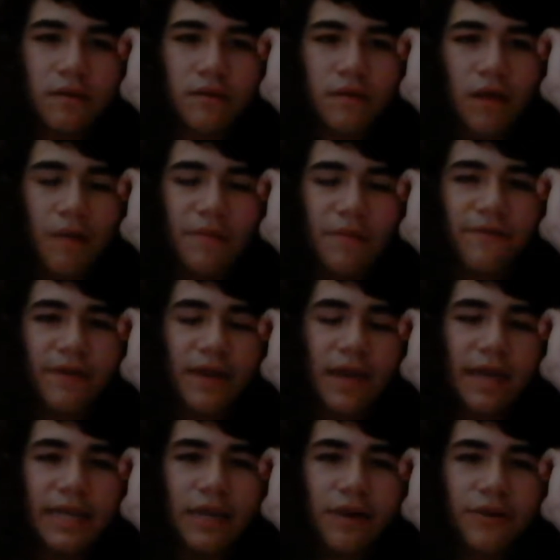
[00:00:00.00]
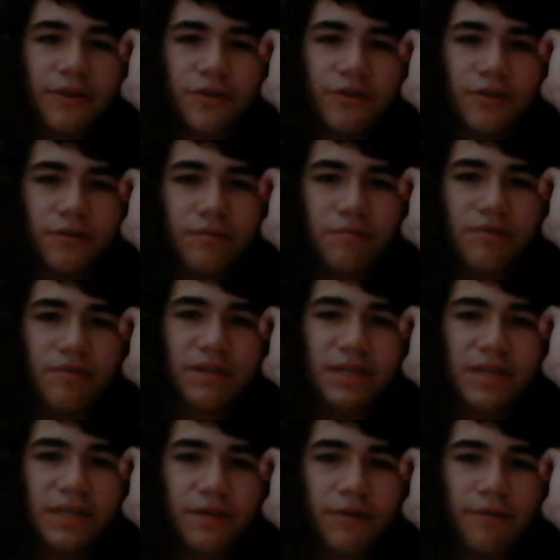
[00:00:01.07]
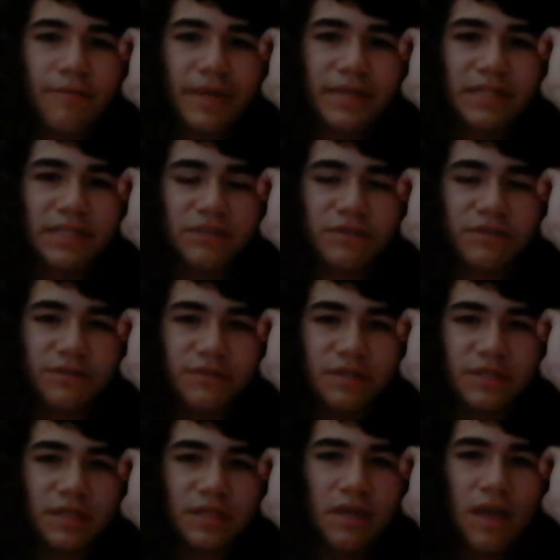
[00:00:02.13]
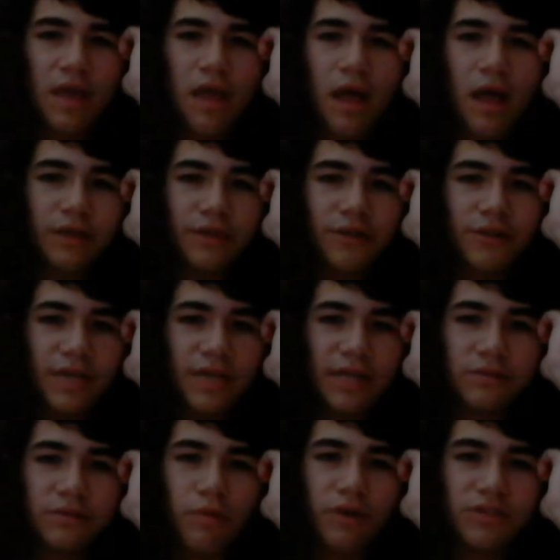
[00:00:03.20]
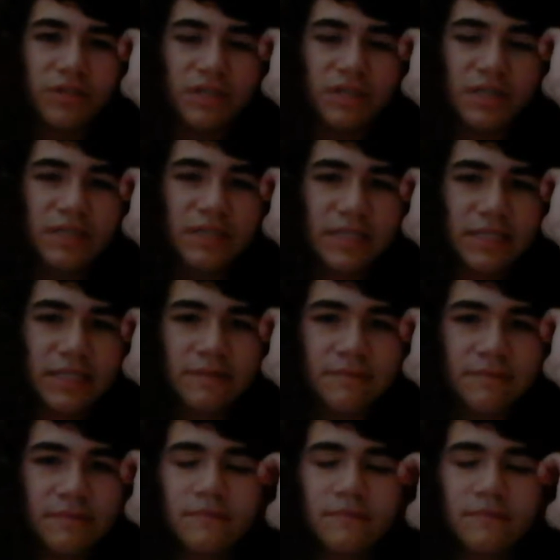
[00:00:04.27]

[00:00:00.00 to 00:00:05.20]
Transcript: other you Bonnie or Peggy sisters out there that is watching this,